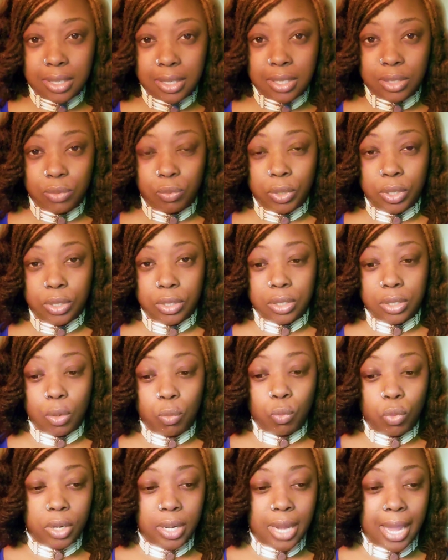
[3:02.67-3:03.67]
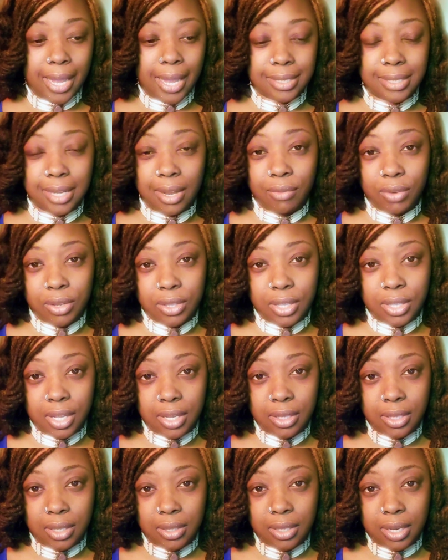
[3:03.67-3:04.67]
this, when someone has
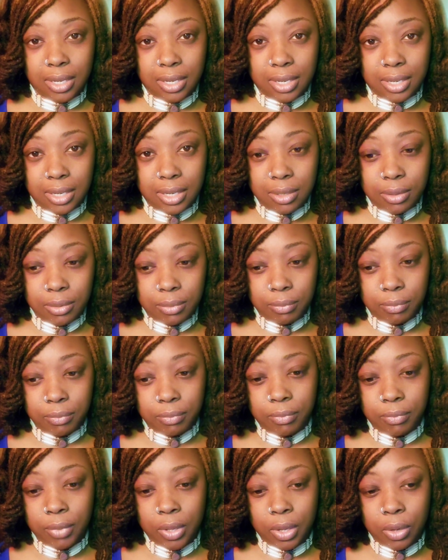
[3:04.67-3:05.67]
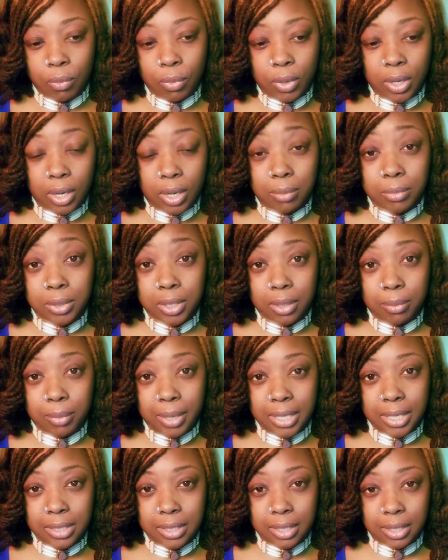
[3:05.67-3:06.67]
everything that they need, when it comes to the
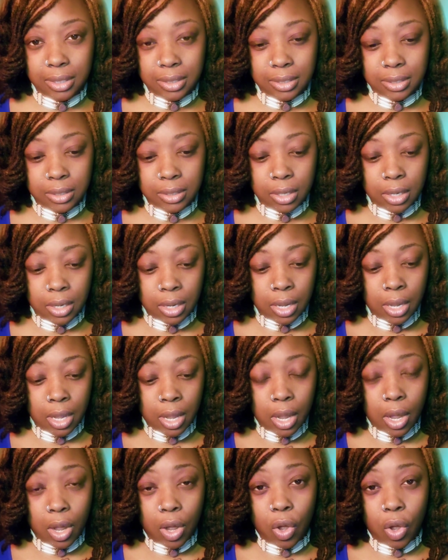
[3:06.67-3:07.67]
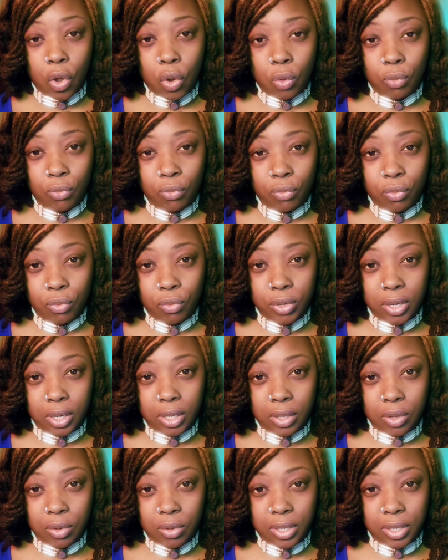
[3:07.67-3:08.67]
basics, a home, food, and
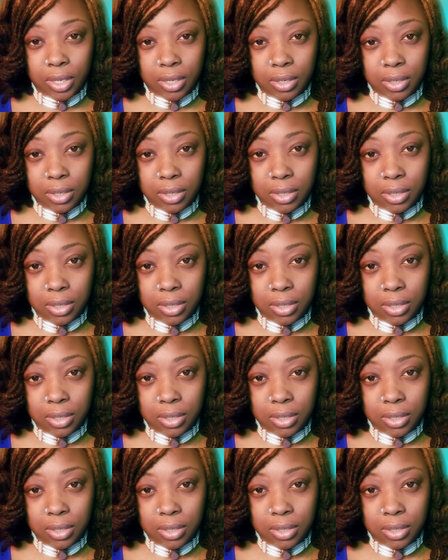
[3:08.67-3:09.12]
clothing,